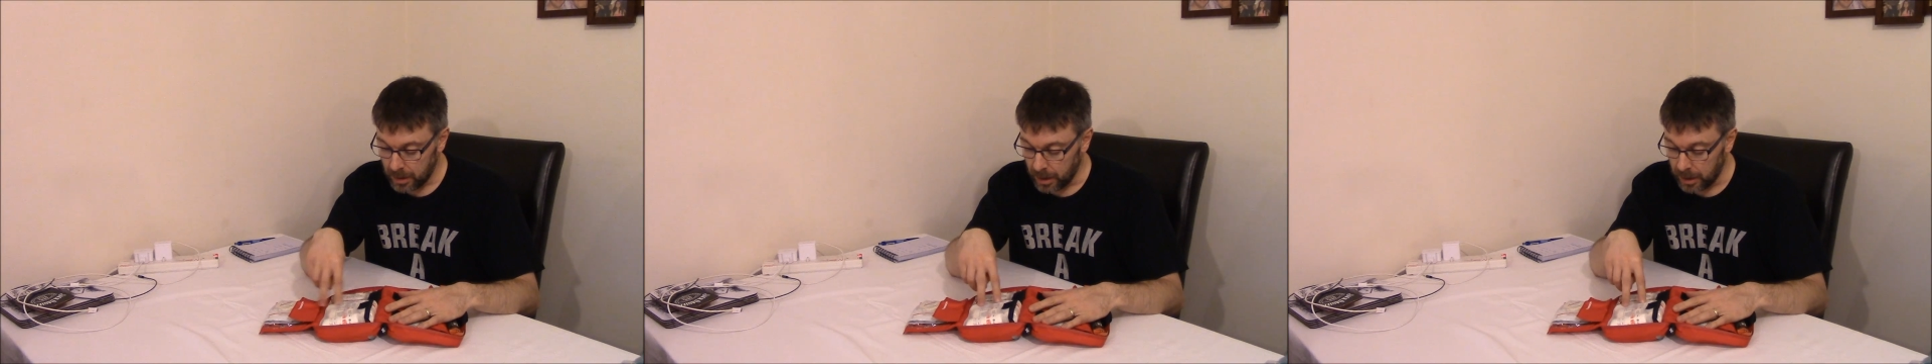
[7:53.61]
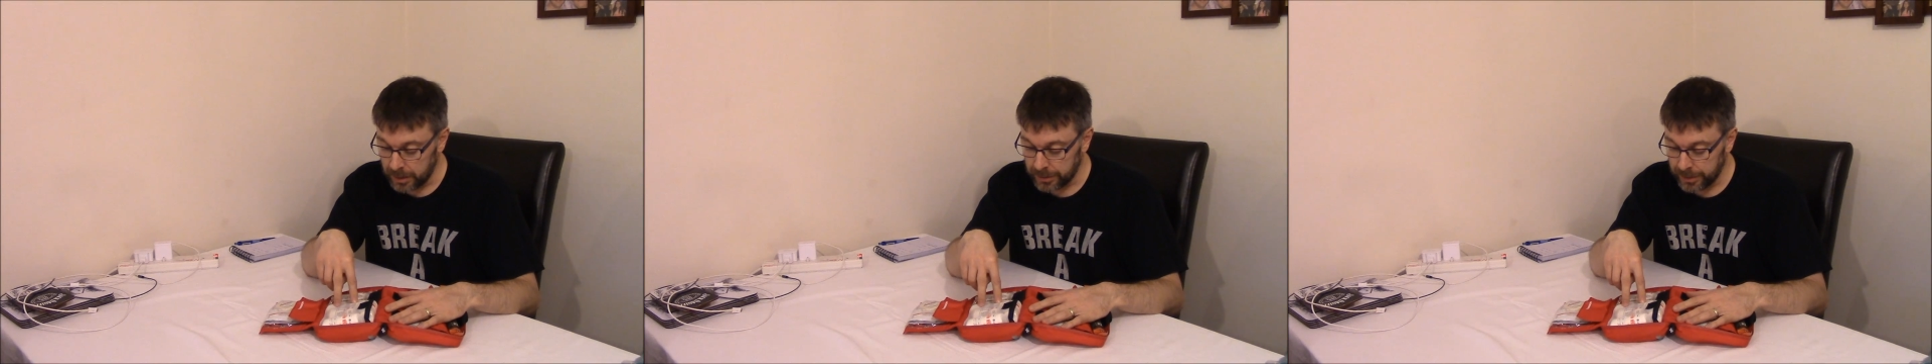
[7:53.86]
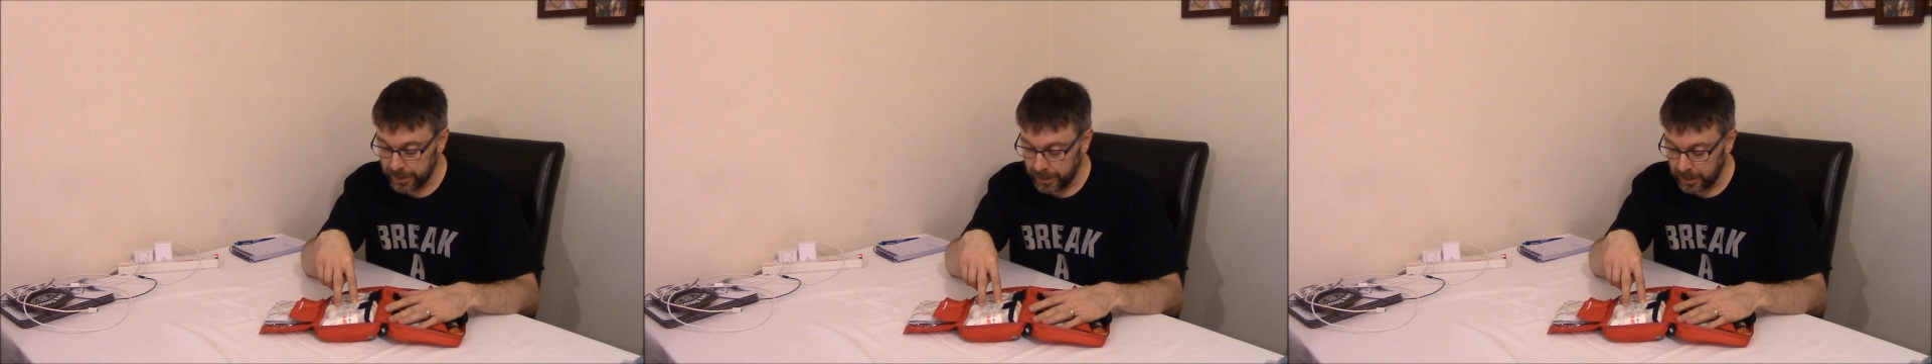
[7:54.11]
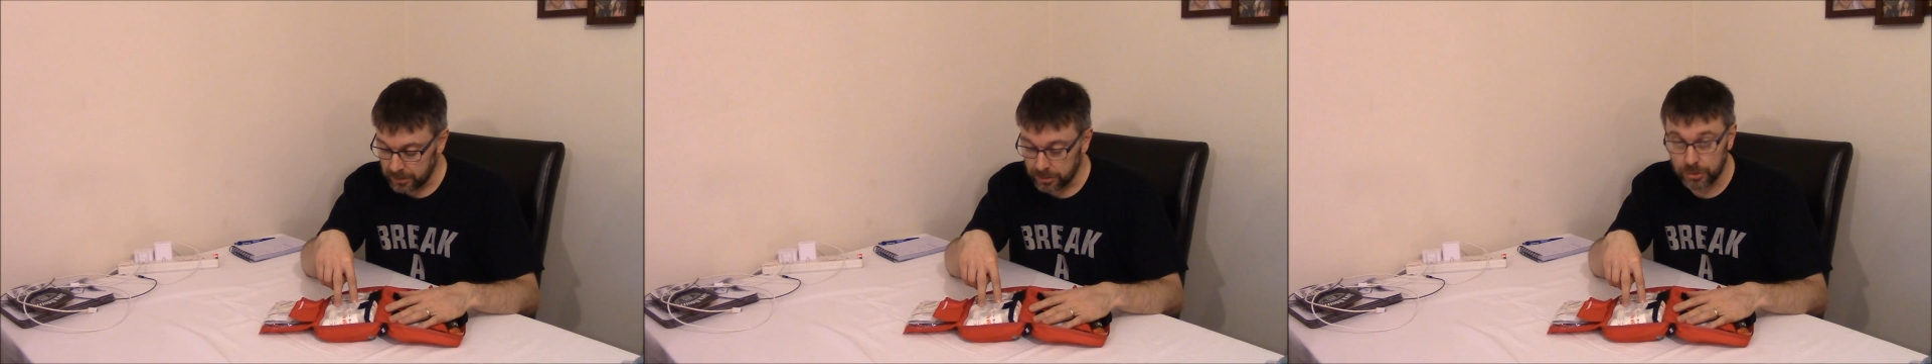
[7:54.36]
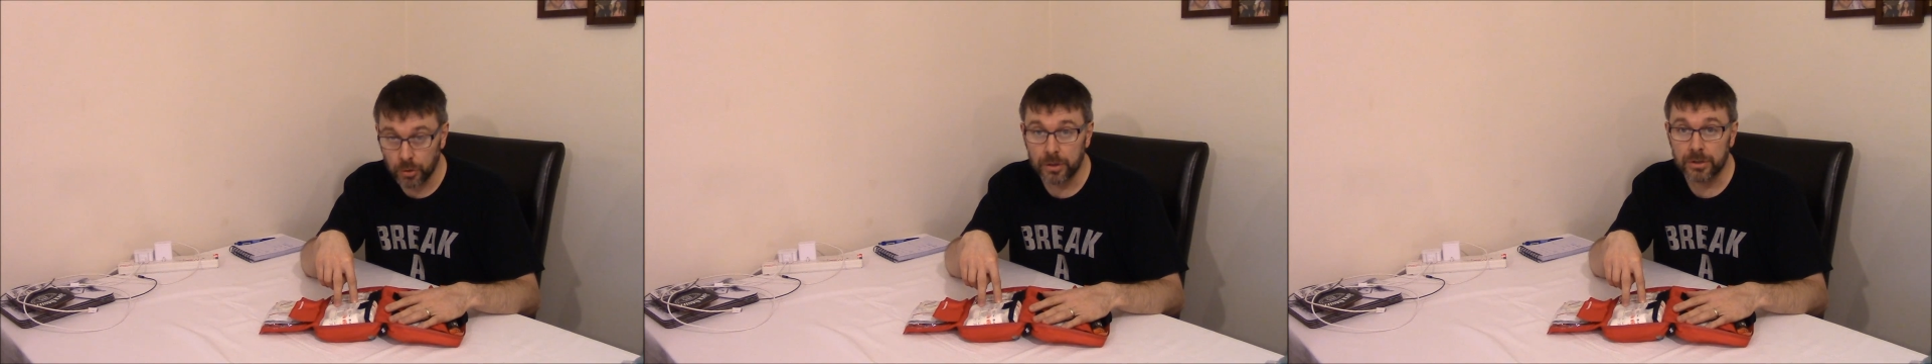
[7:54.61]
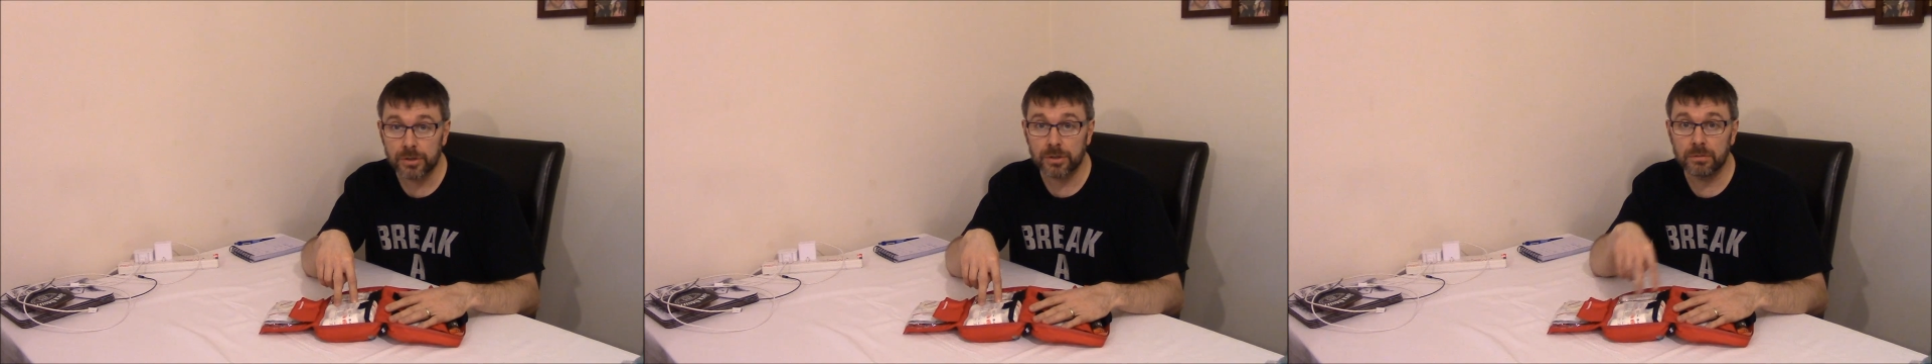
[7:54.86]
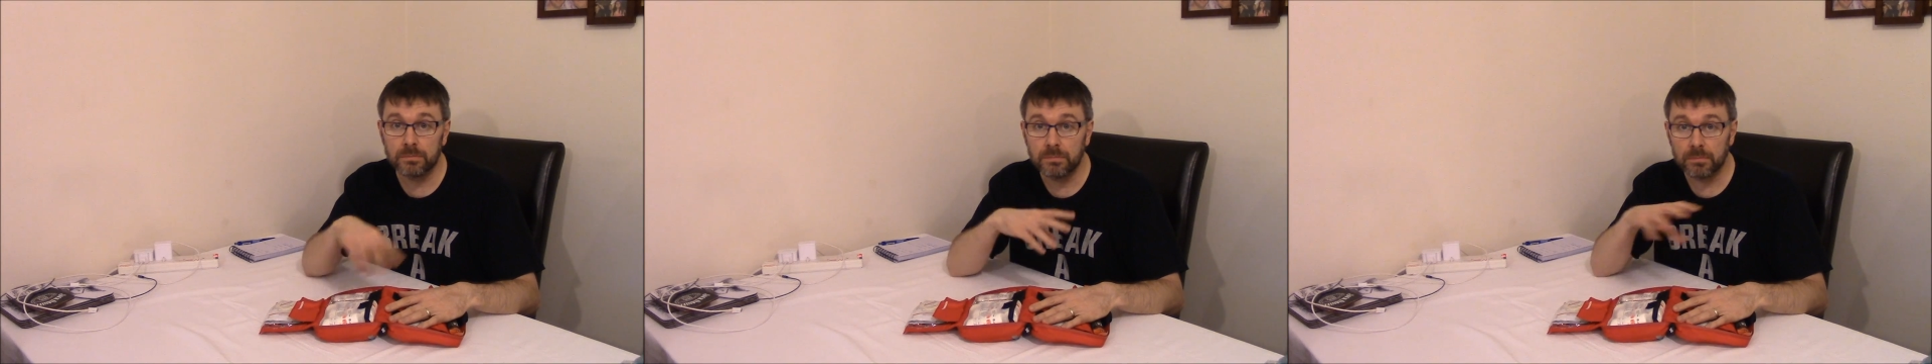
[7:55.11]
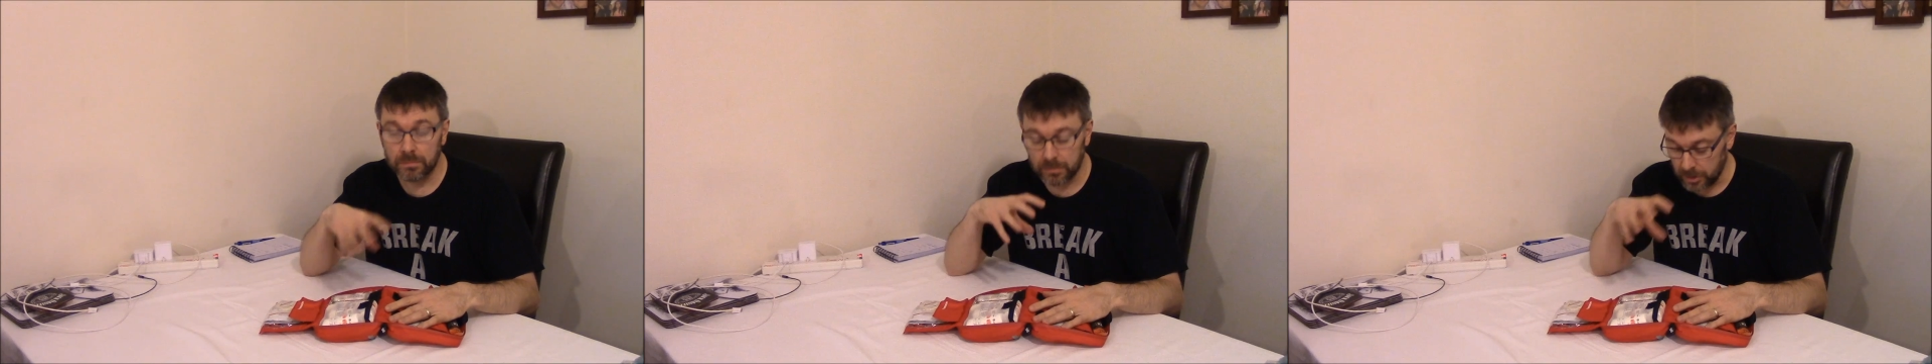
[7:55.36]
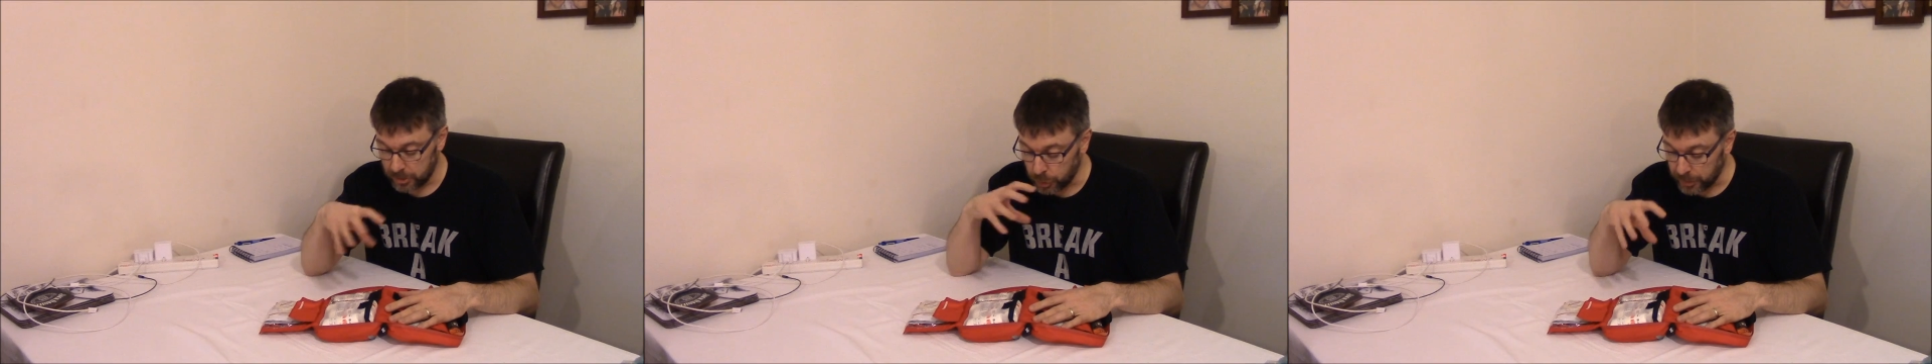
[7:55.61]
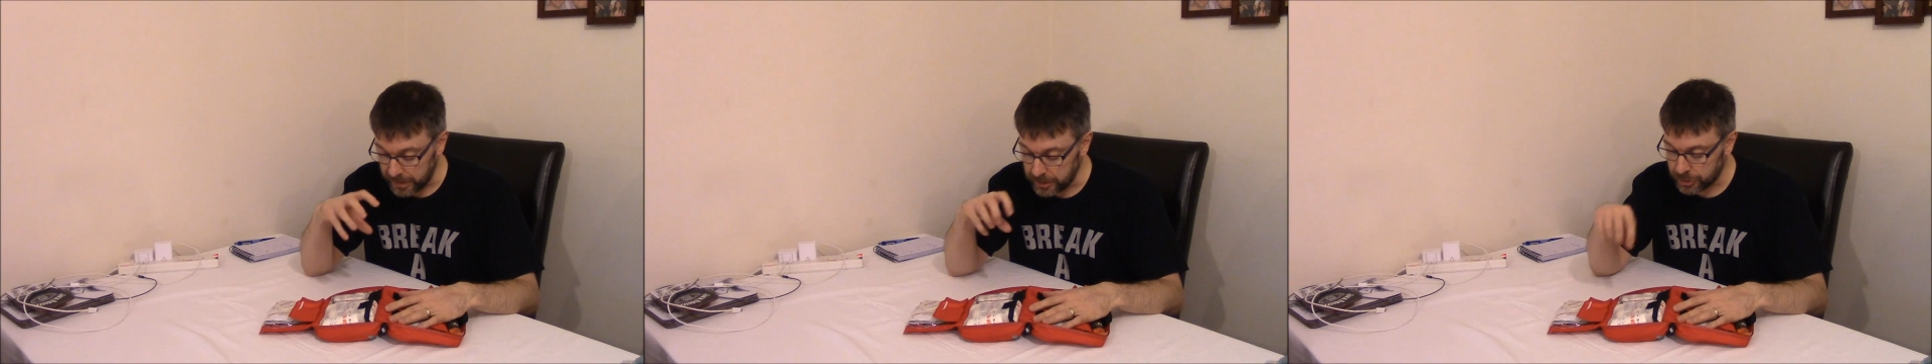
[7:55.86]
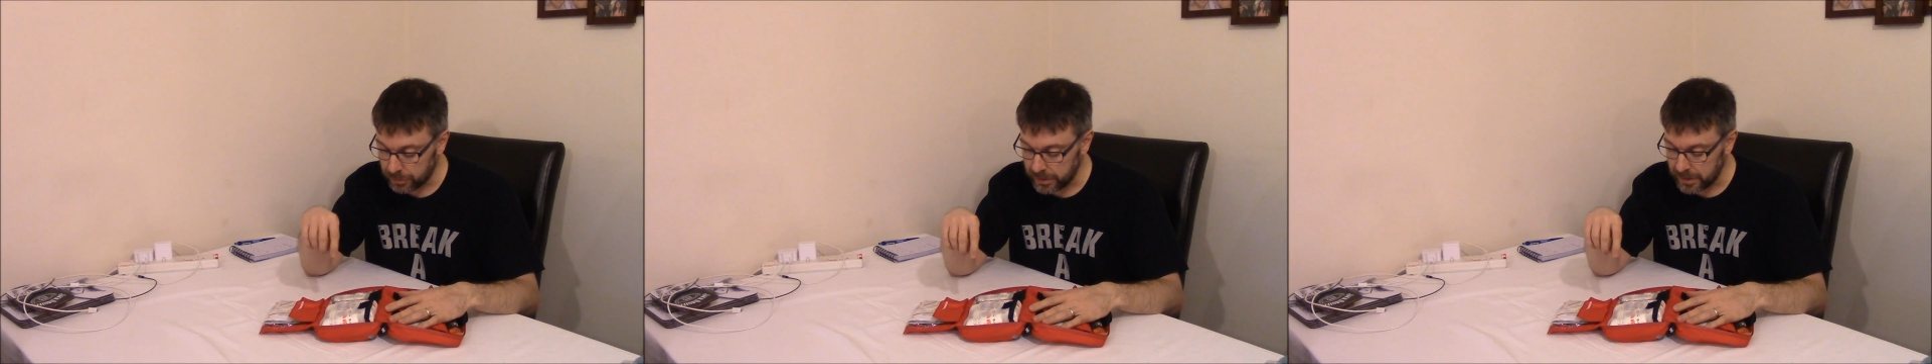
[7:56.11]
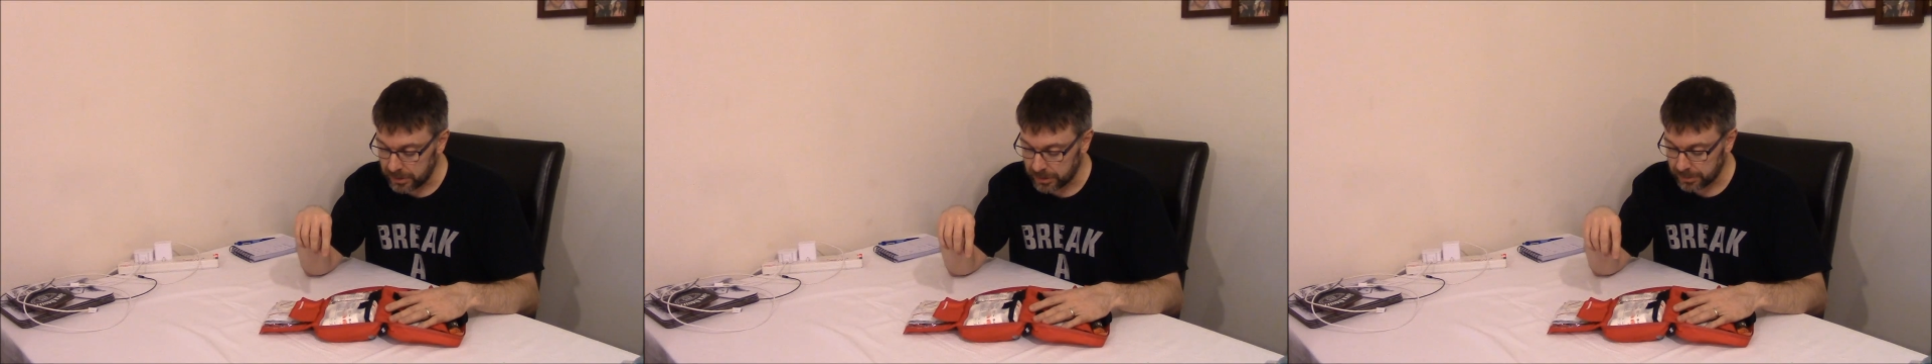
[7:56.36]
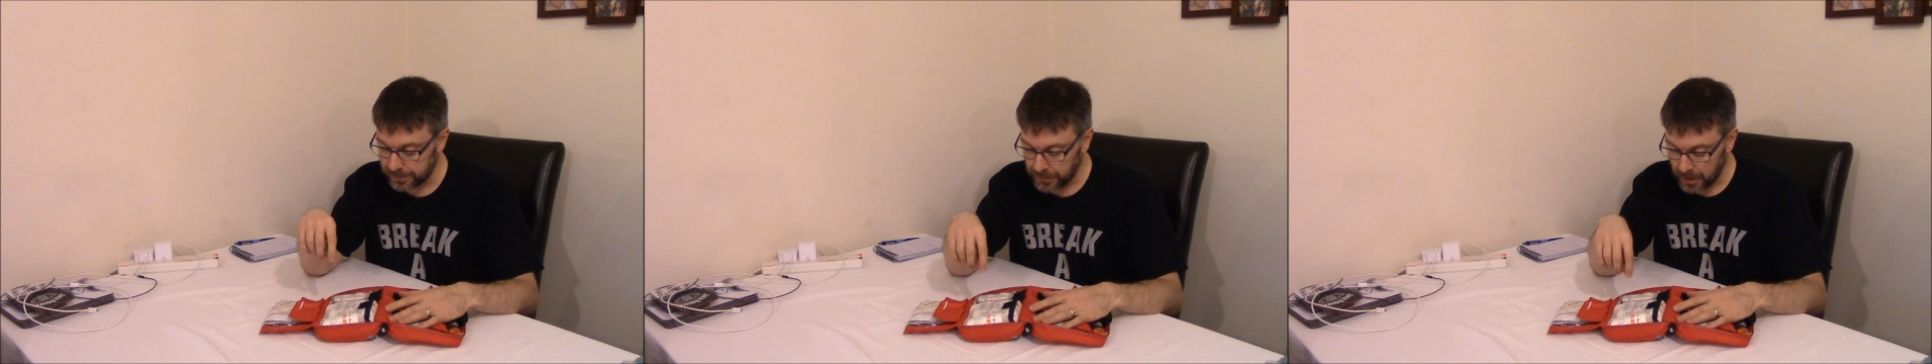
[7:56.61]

and joints and joint injuries.